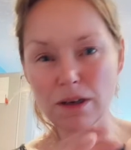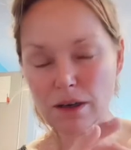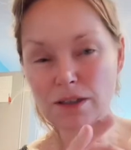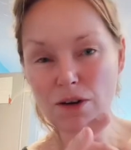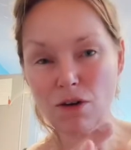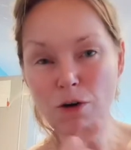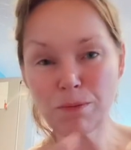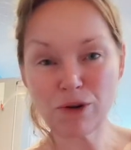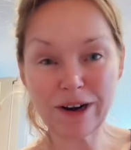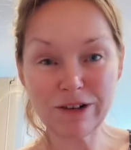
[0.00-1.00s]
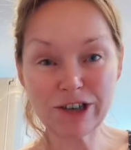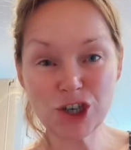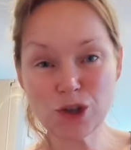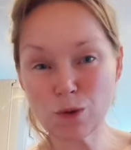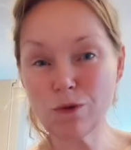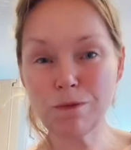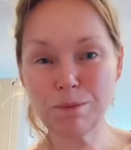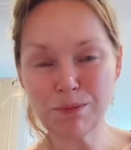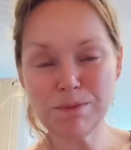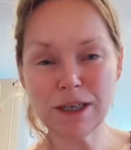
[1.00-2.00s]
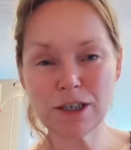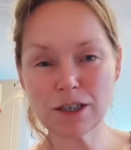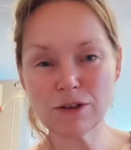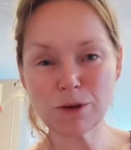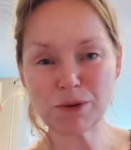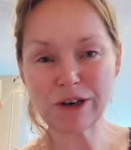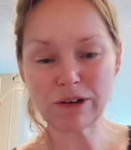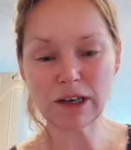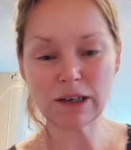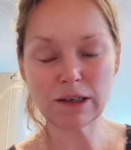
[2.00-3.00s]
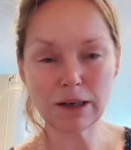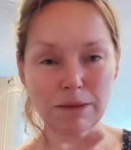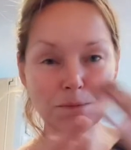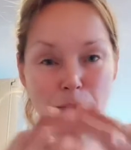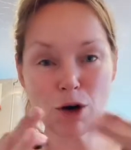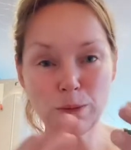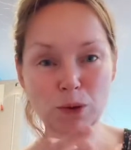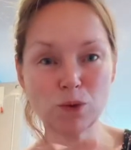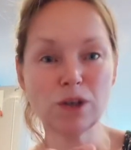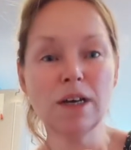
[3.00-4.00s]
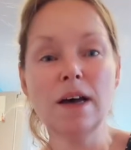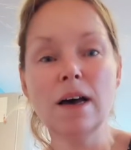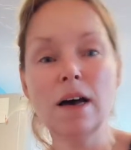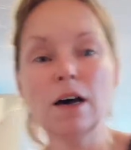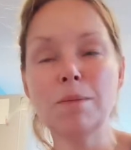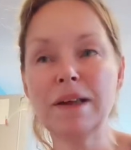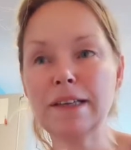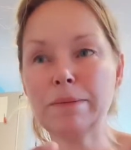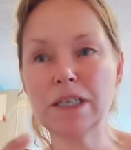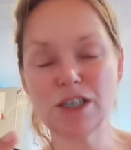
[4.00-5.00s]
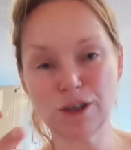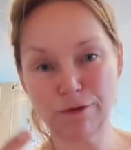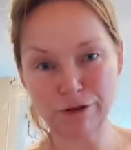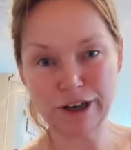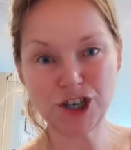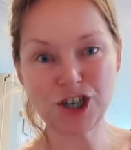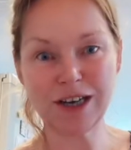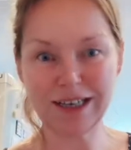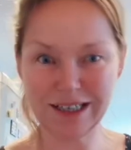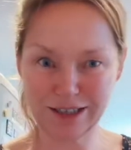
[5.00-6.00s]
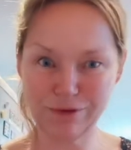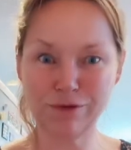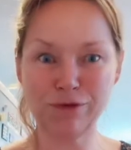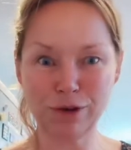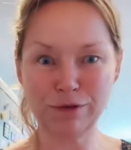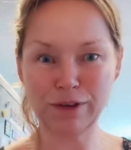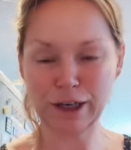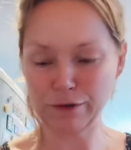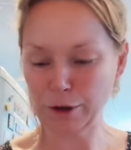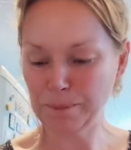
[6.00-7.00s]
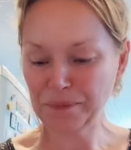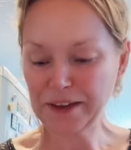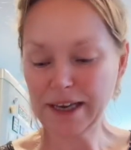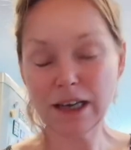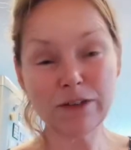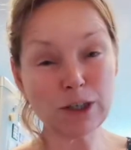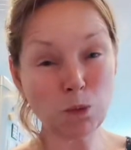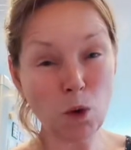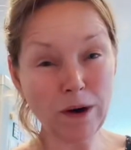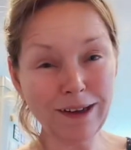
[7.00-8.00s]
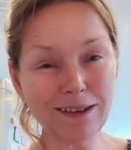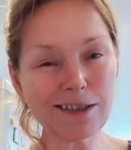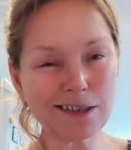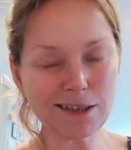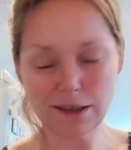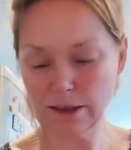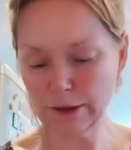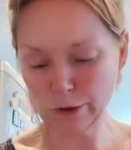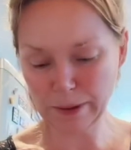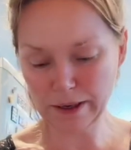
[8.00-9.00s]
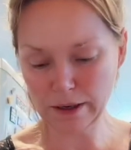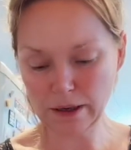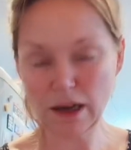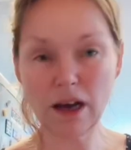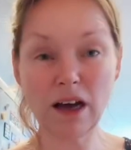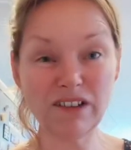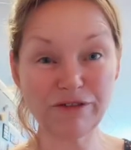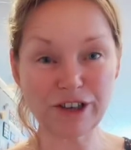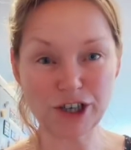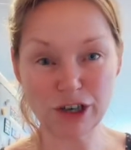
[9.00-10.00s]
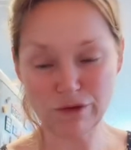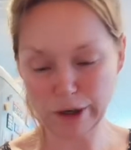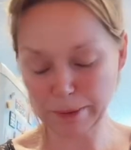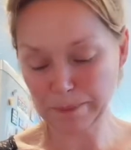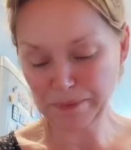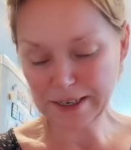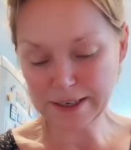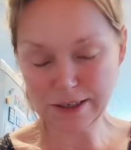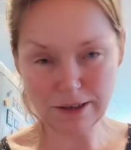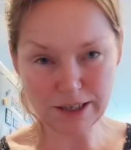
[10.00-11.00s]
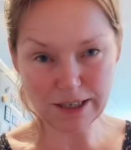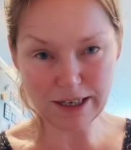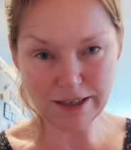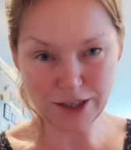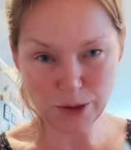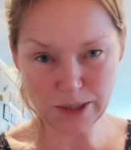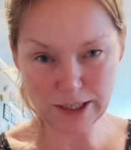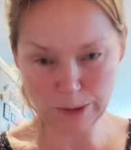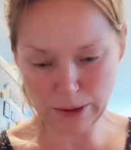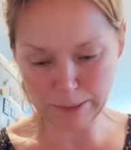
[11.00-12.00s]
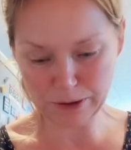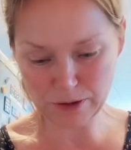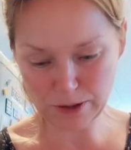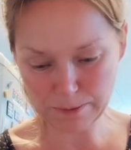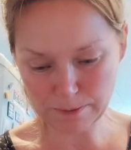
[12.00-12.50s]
a dark brownish, sort of mid to dark brown colour, and marbled, and that means it's fresh and it's full of flavour. If it's white, it's still a little bit unfresh, unripe. So let's cut into it and see what happens.